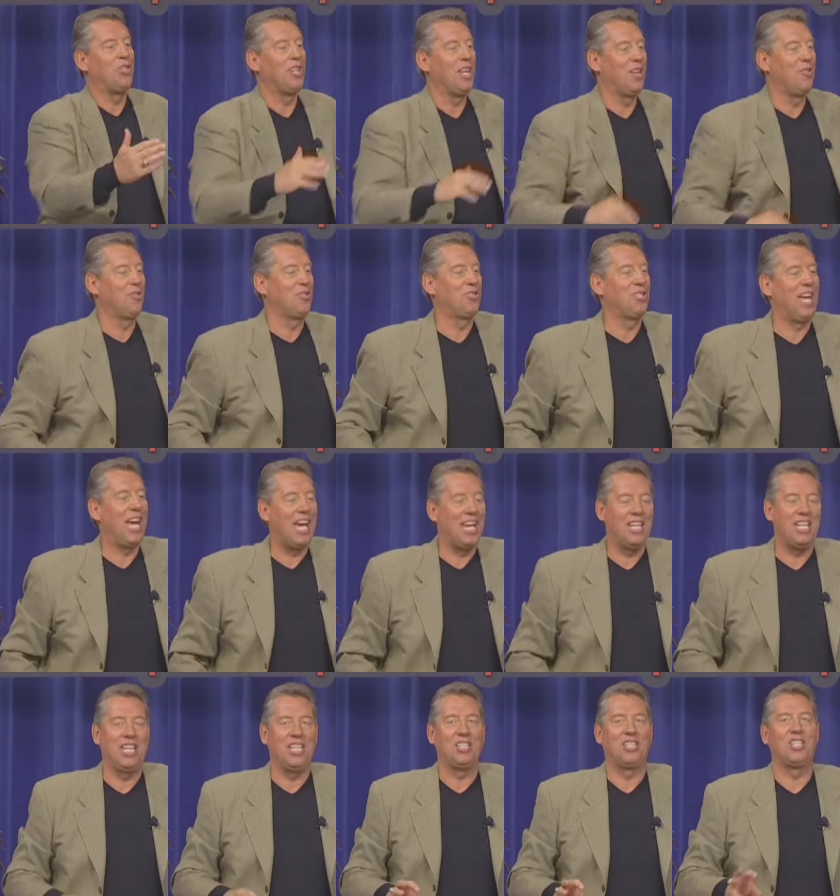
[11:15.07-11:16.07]
you to
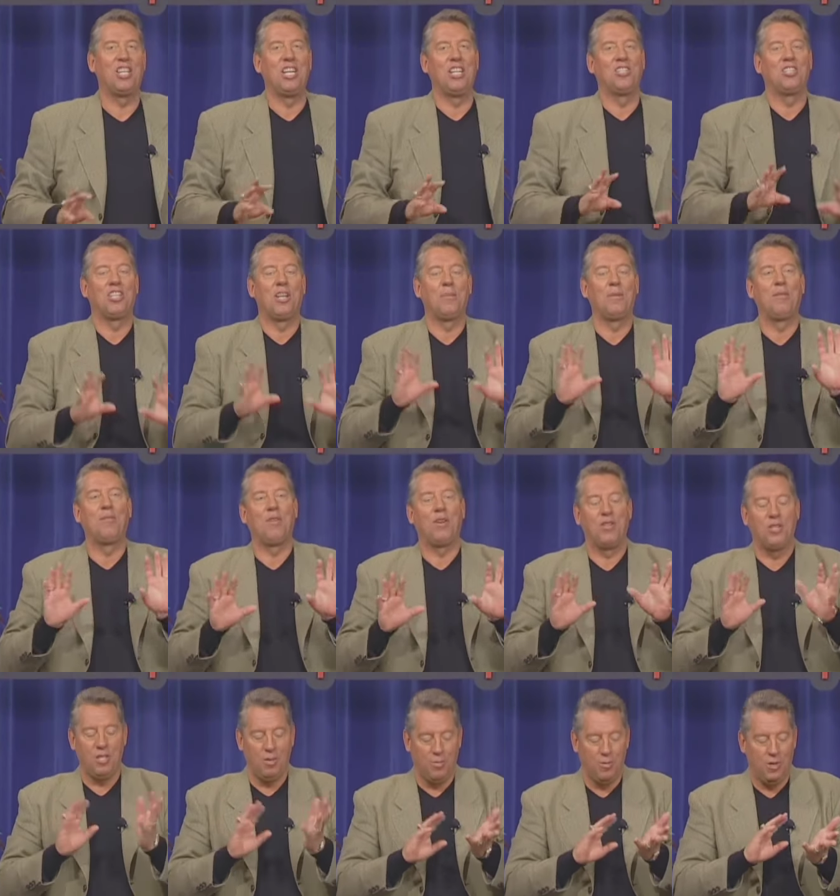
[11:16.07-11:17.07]
understand is something
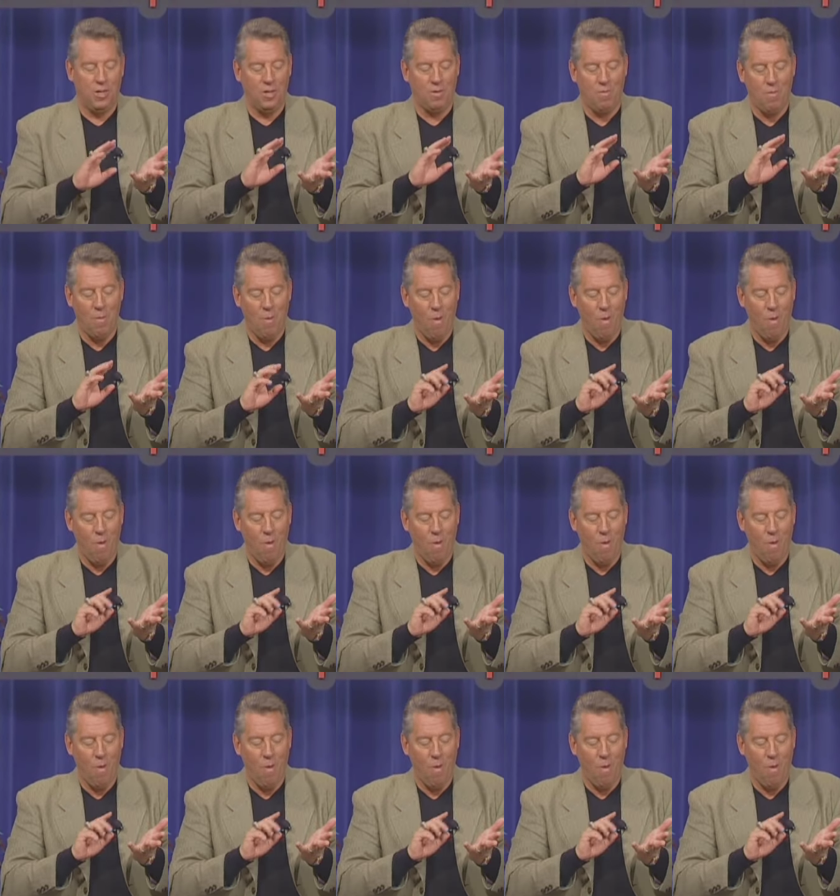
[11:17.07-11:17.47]
very simple here.